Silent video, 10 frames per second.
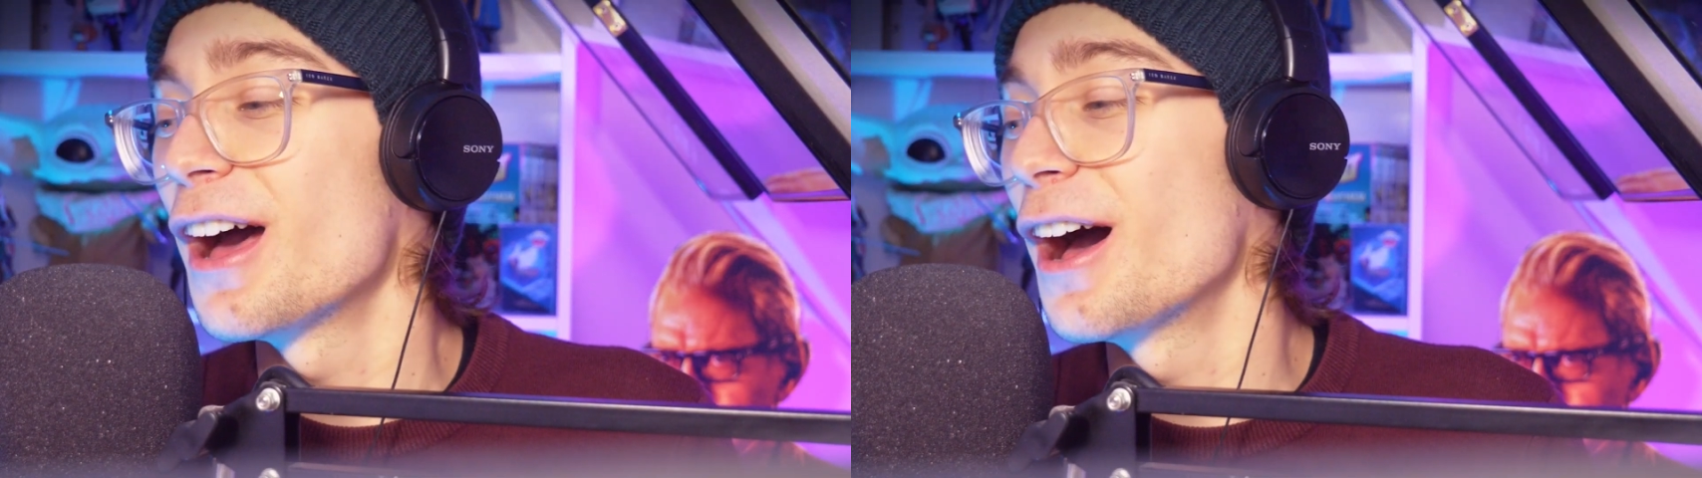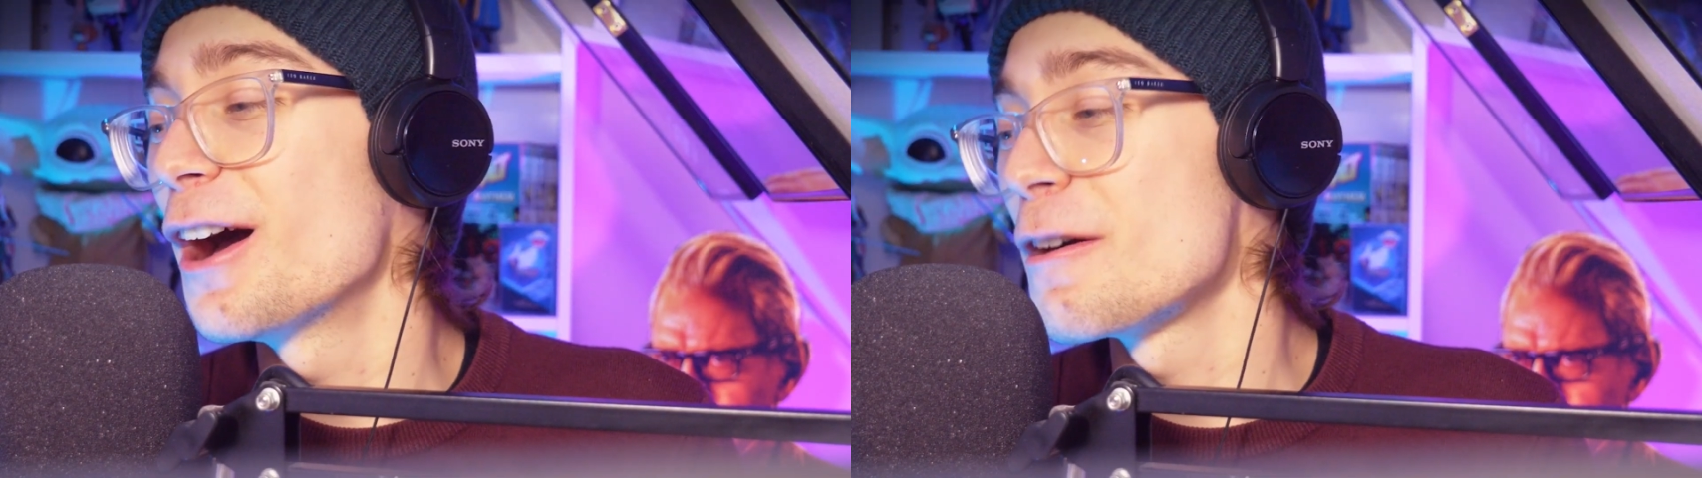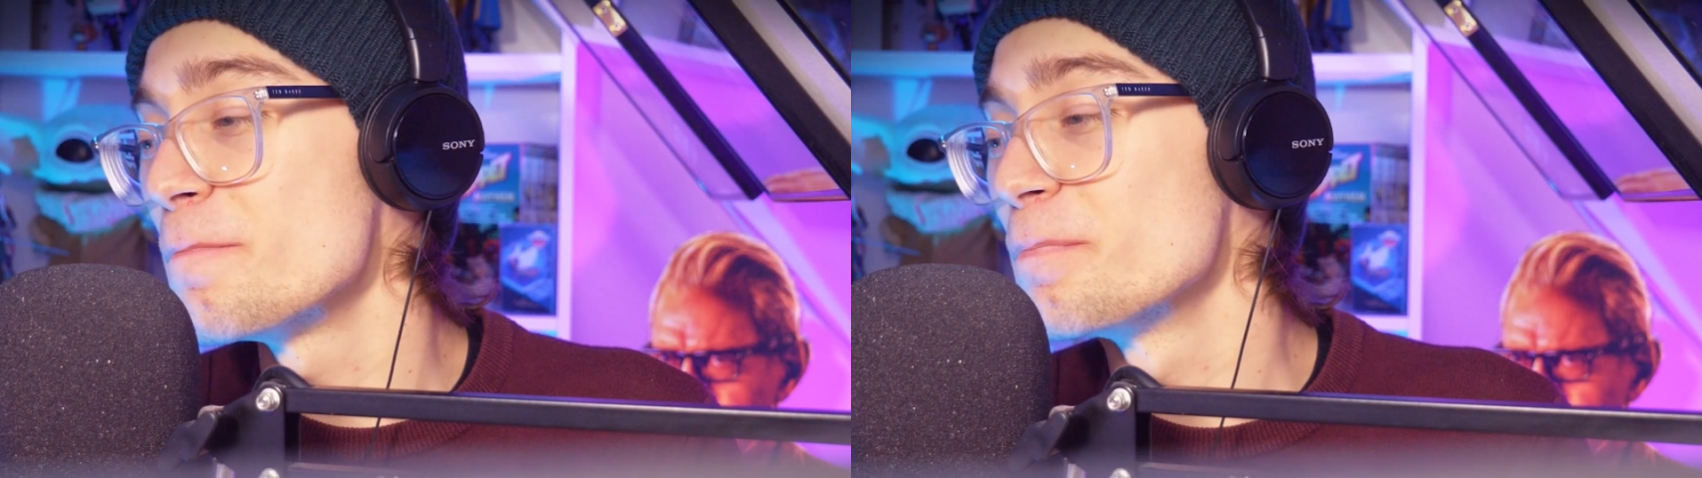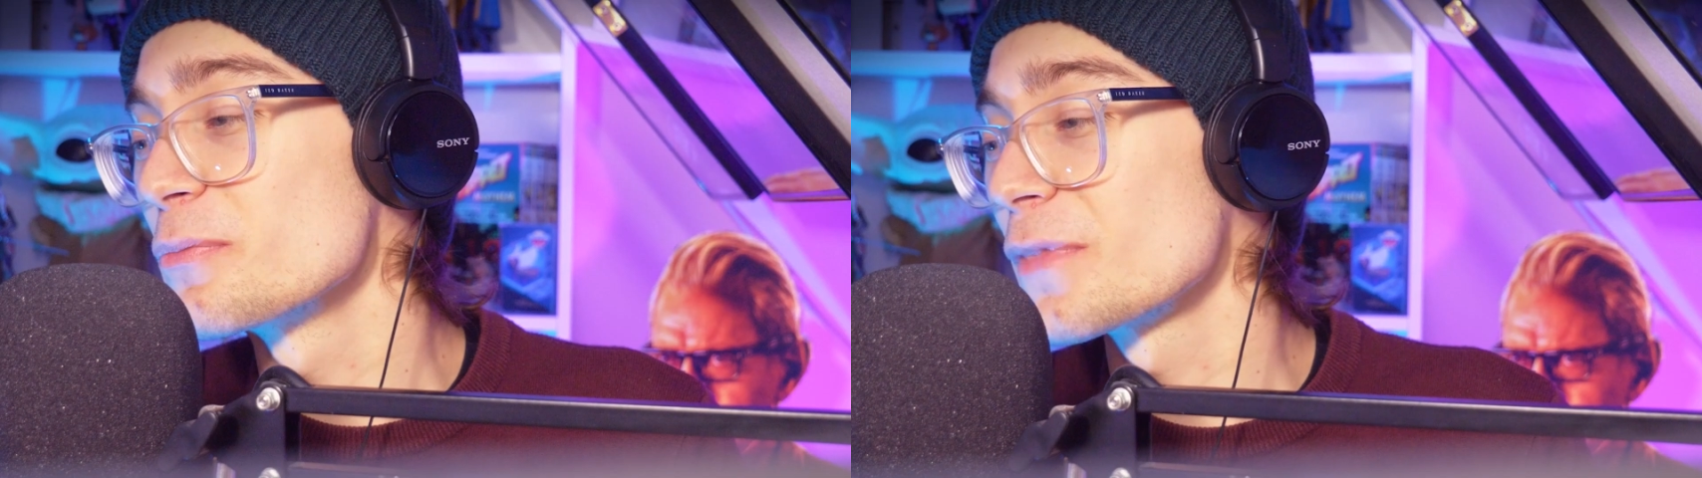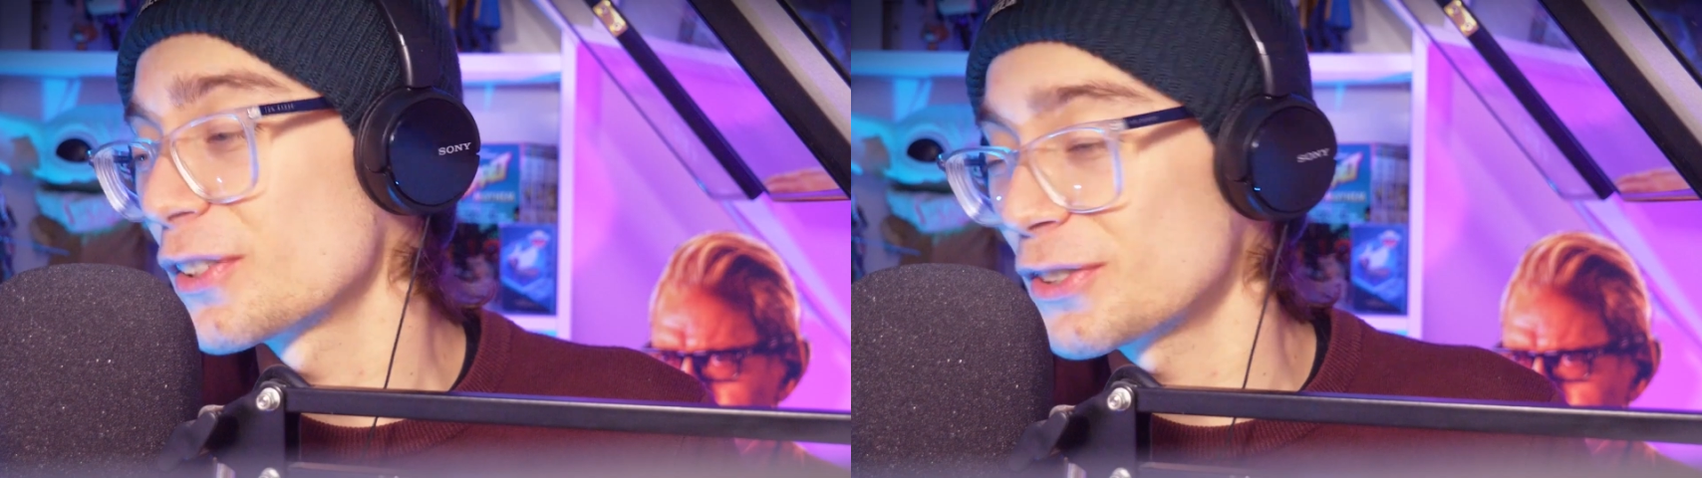
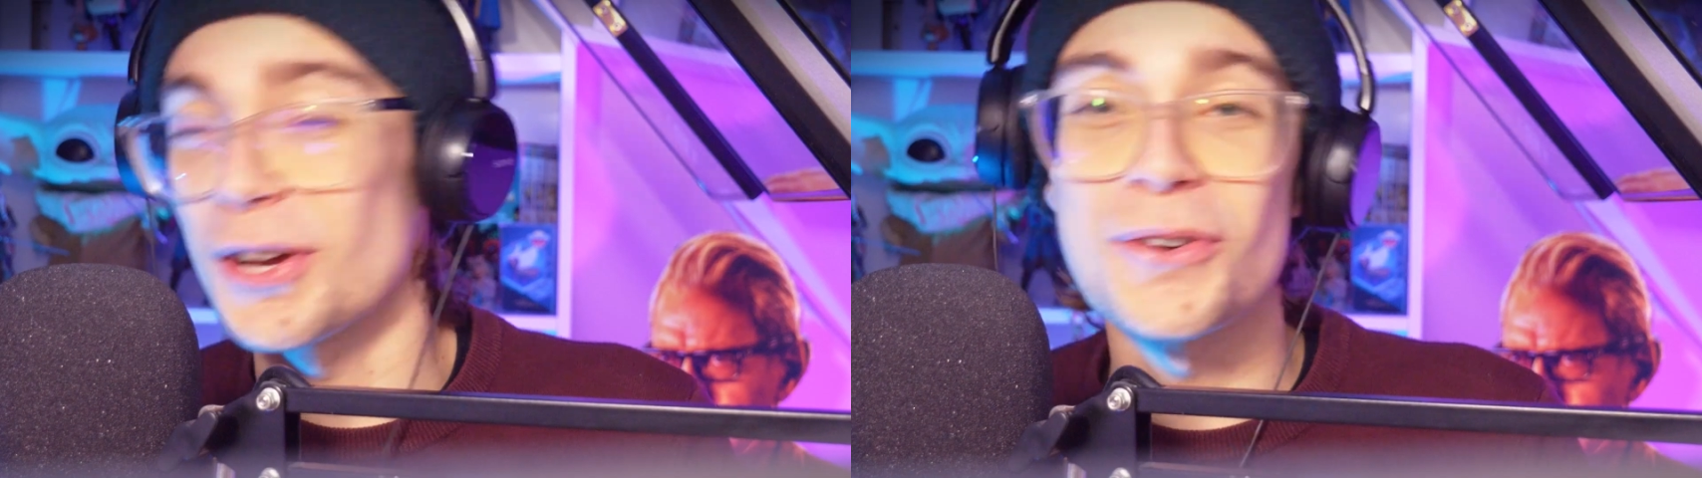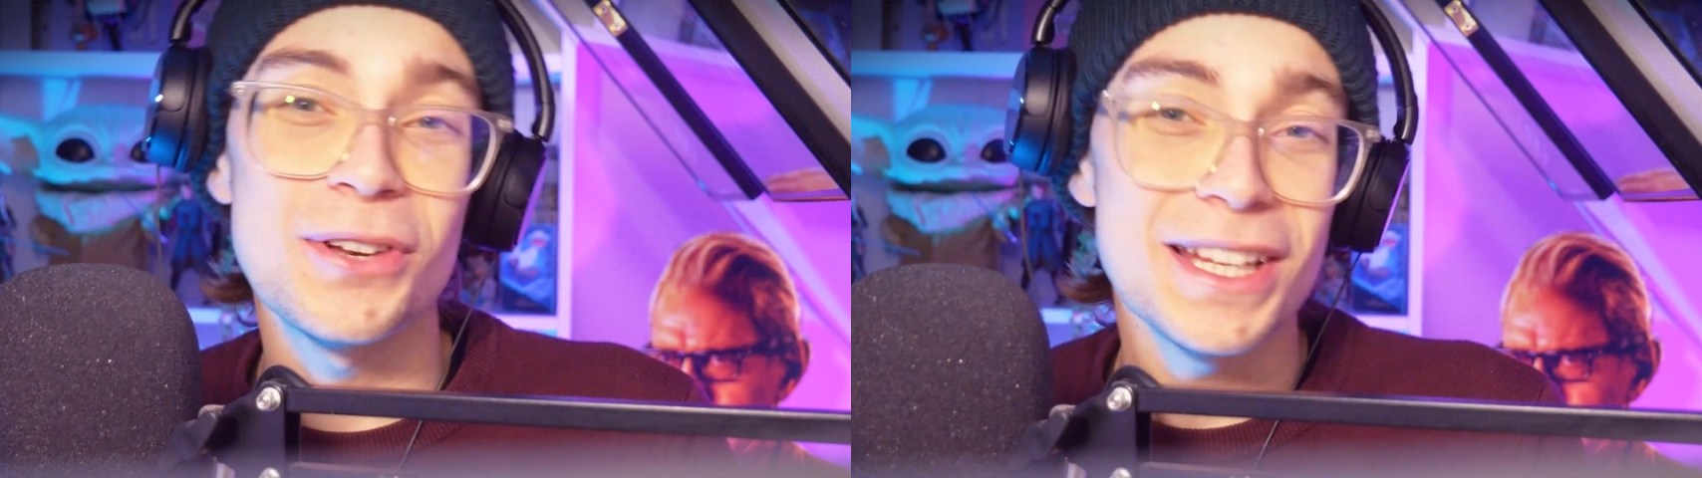So